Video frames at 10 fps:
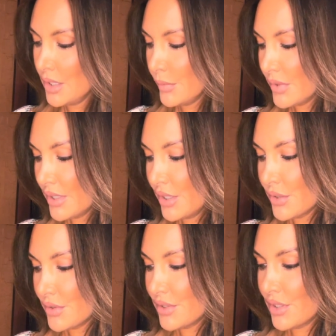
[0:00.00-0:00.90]
But,
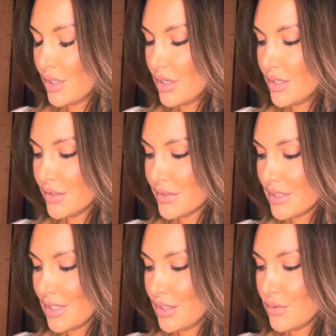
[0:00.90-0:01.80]
cigars,
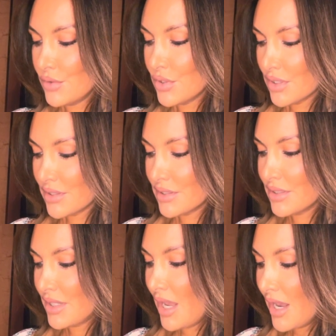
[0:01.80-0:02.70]
like you
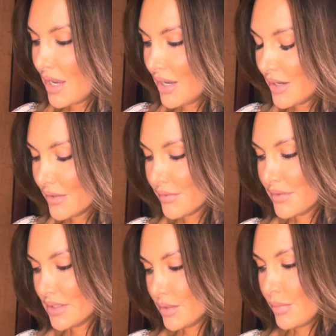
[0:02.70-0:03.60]
just have the
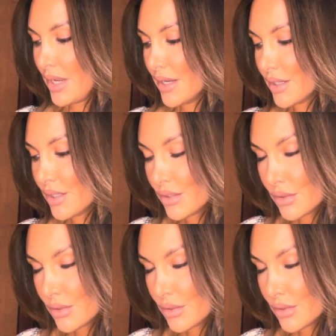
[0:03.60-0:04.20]
tobacco.